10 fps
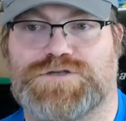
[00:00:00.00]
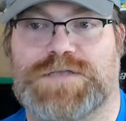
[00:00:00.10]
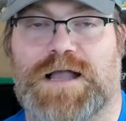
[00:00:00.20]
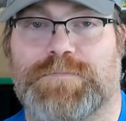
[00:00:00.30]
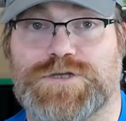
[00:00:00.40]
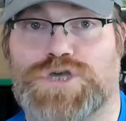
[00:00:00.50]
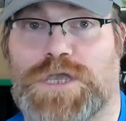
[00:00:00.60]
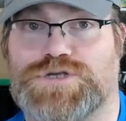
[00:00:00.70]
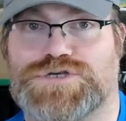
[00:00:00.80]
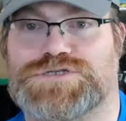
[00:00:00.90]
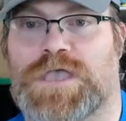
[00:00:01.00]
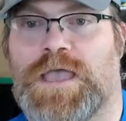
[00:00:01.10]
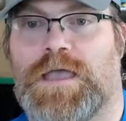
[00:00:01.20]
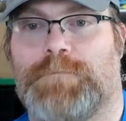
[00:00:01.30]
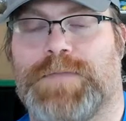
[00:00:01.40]
document changes
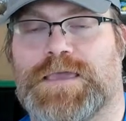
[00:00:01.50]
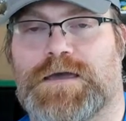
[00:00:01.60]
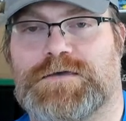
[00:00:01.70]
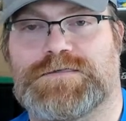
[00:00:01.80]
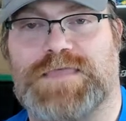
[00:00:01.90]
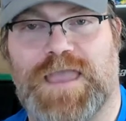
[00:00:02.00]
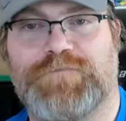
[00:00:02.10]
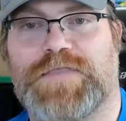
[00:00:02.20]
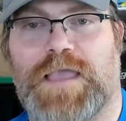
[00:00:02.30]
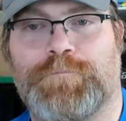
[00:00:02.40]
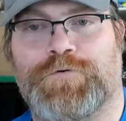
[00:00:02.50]
because the FDA